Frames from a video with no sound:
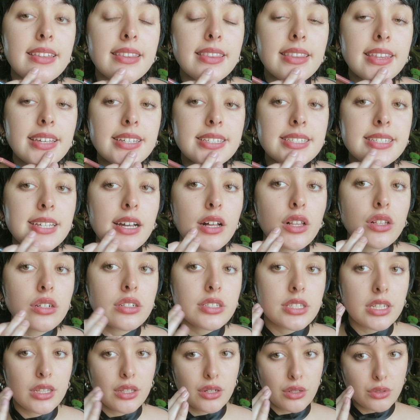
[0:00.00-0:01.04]
this color
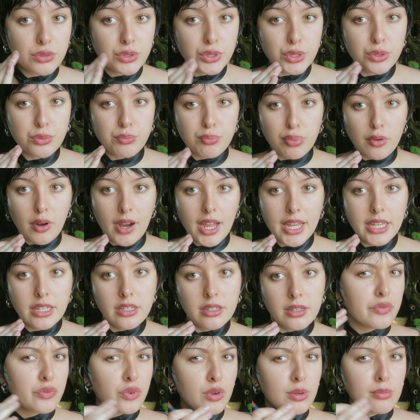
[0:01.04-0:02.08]
is a little too bright
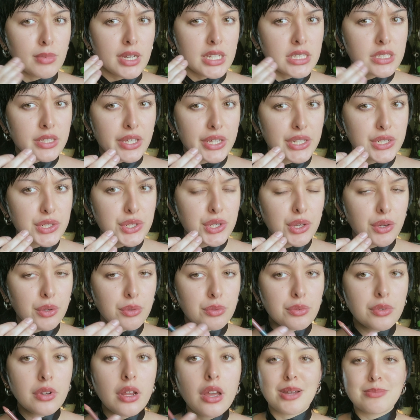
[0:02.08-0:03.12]
for my skin tone.